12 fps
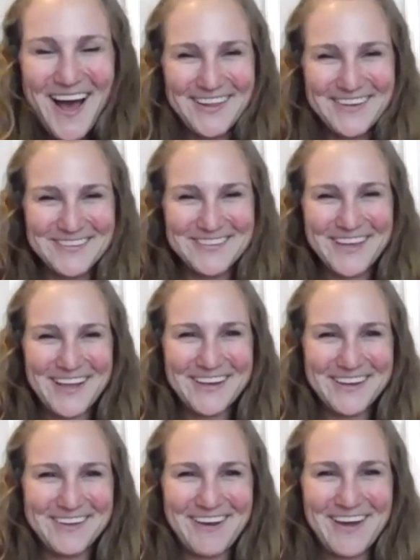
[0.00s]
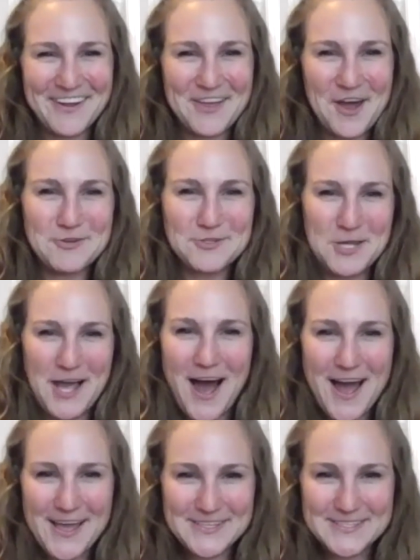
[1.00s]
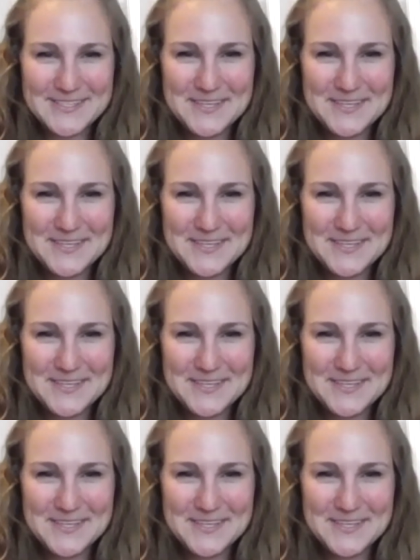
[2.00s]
I don't think I knew how to coach guys.